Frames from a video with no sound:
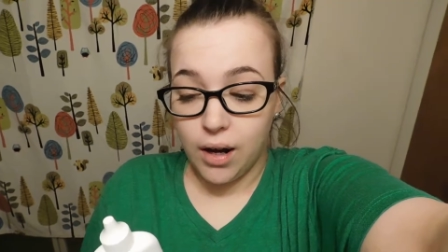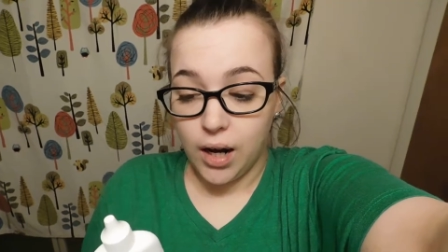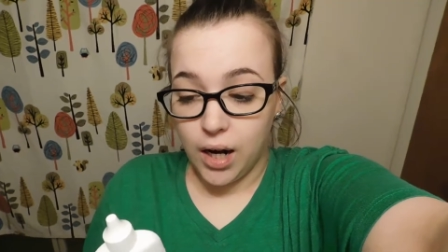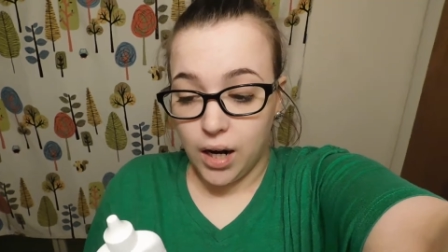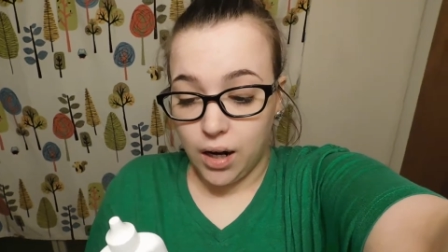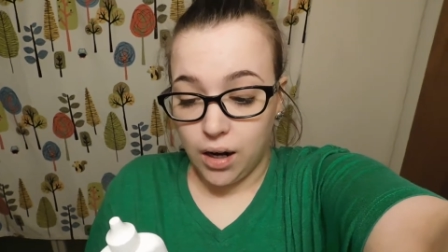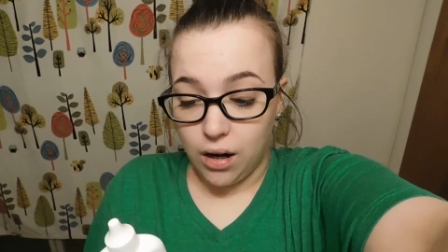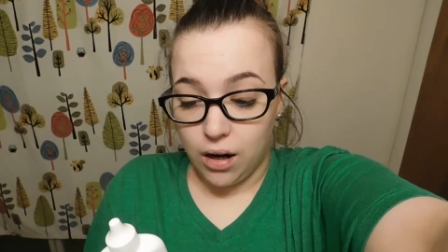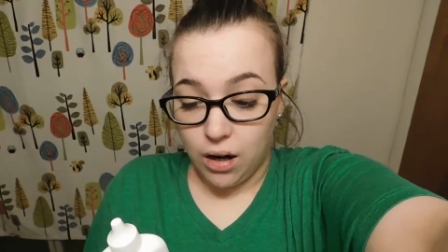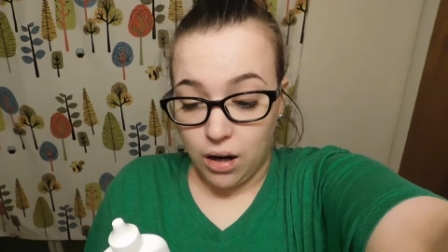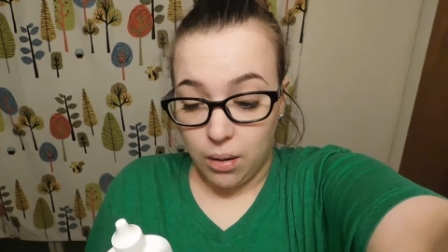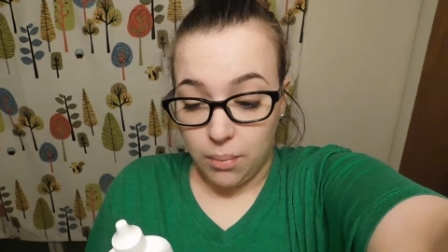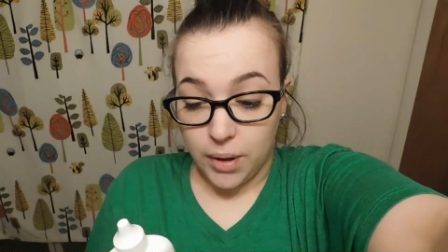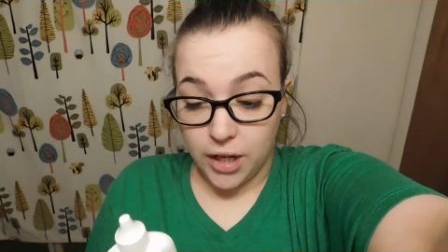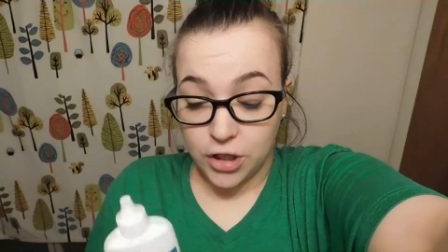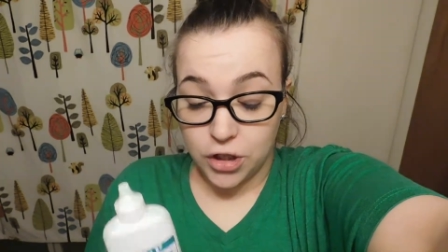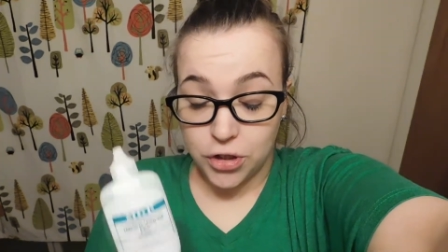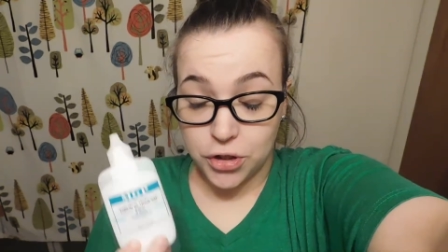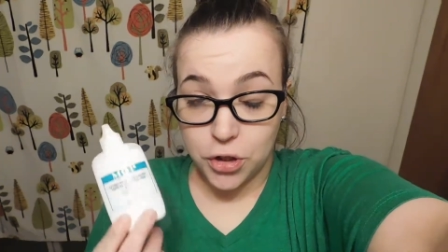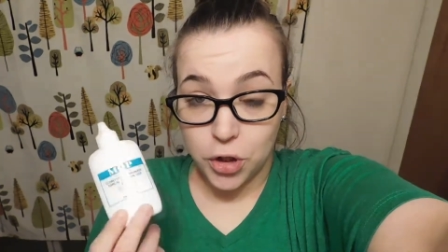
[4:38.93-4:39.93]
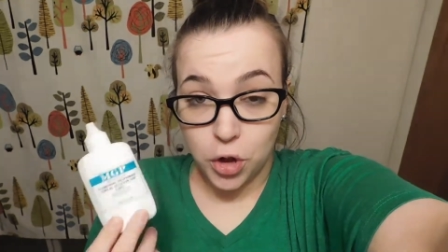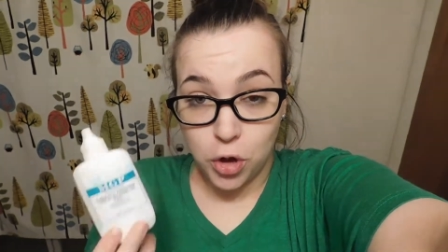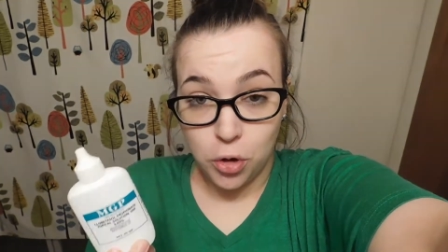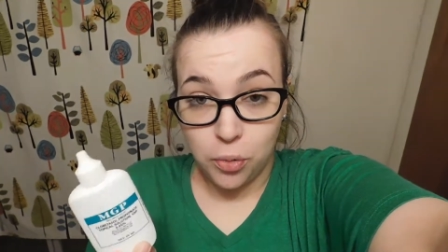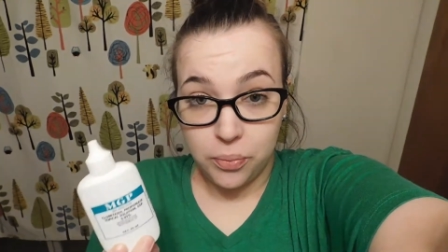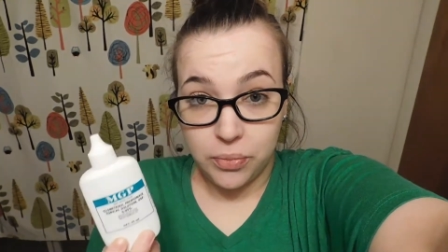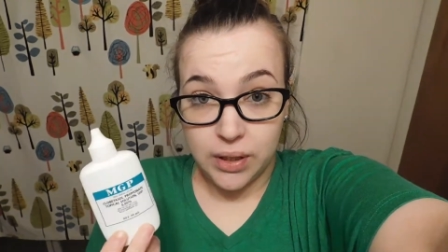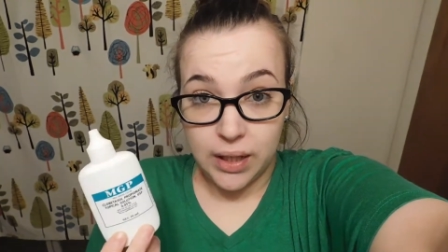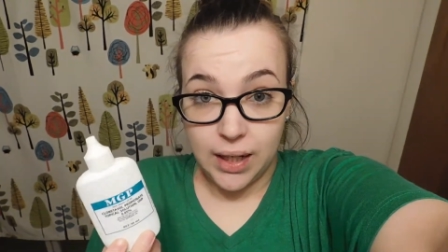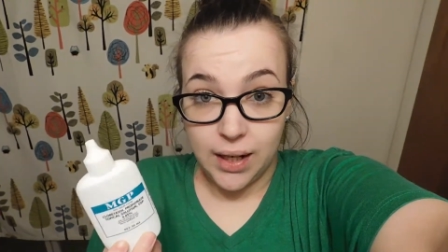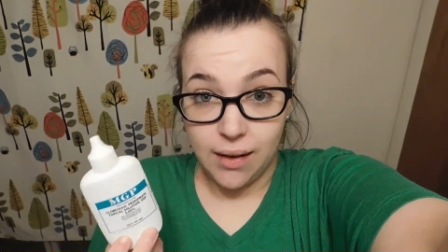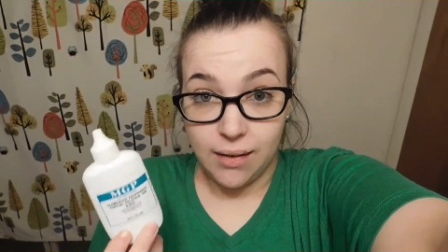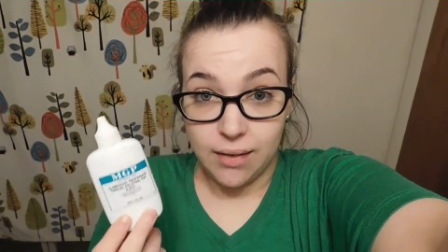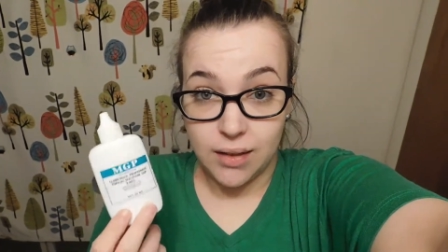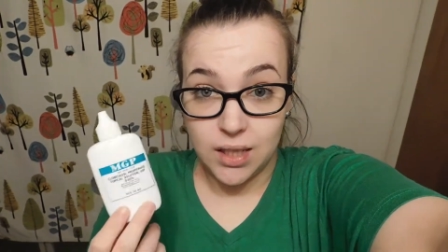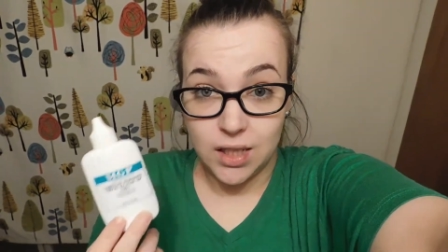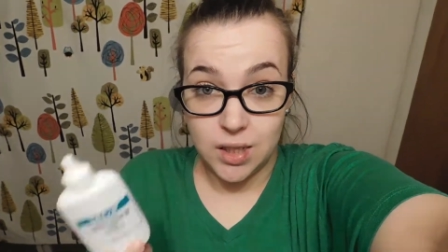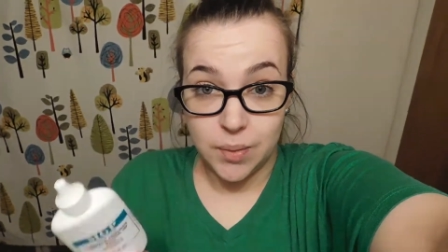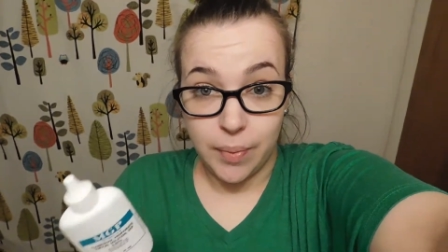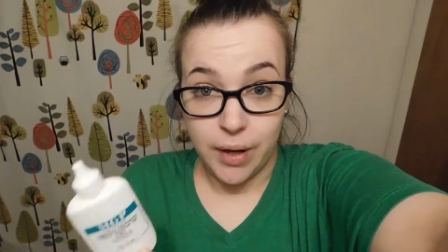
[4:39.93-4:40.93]
Um, I just hope that
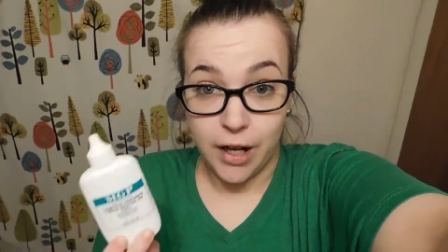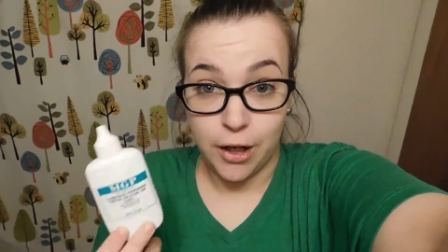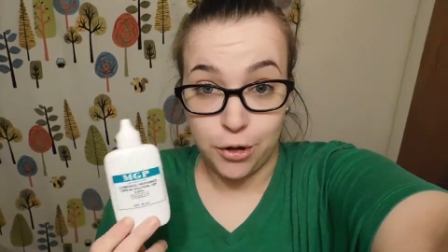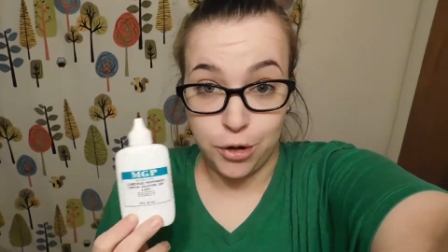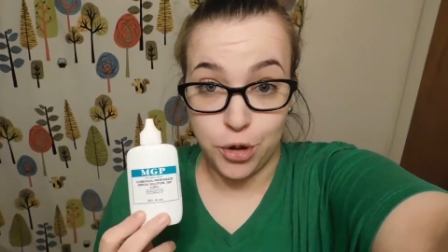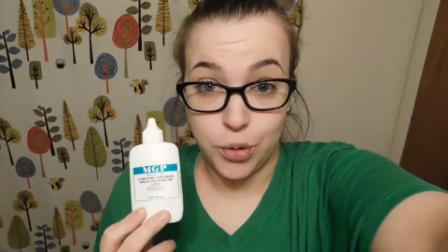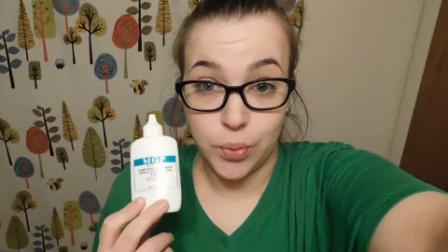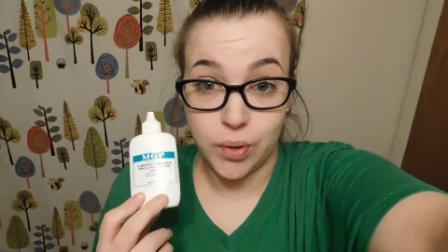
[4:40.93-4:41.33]
these bottles